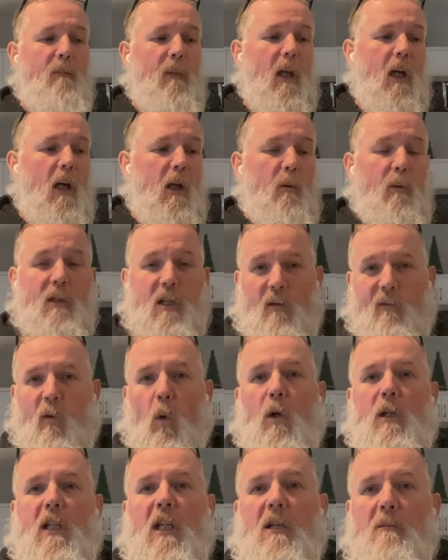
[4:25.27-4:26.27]
It was a
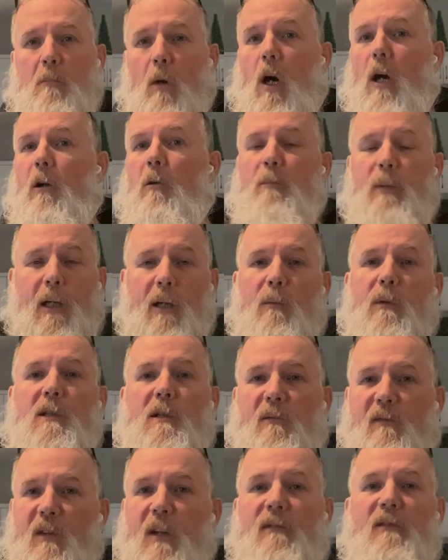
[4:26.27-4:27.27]
14 model, but it was
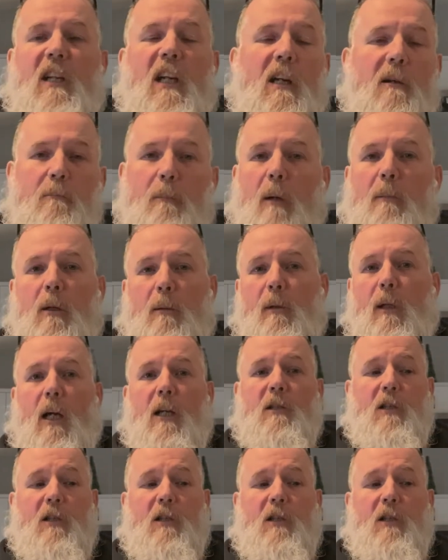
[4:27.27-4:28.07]
15, blah, blah, blah.